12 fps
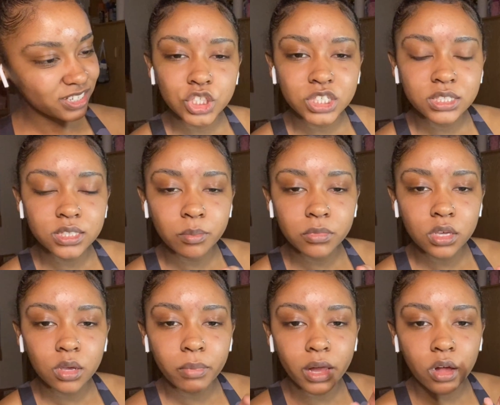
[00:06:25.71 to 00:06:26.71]
Just something
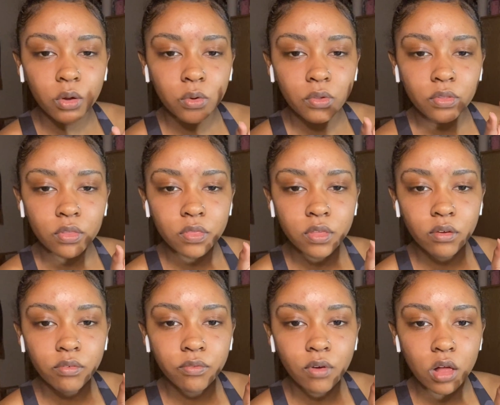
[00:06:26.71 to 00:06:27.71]
about the
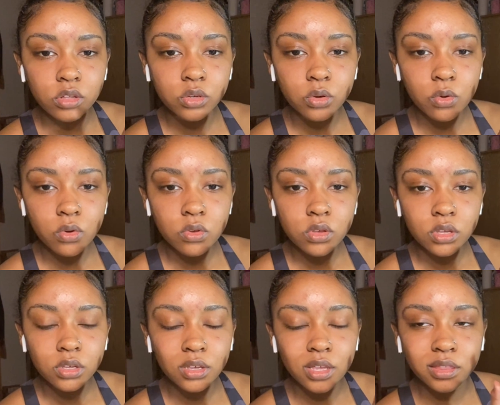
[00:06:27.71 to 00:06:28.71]
follicle
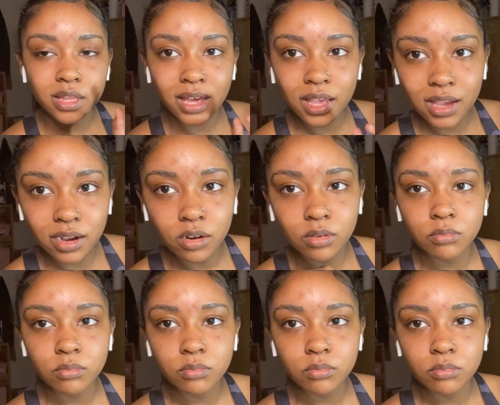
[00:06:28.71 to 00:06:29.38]
and the hair.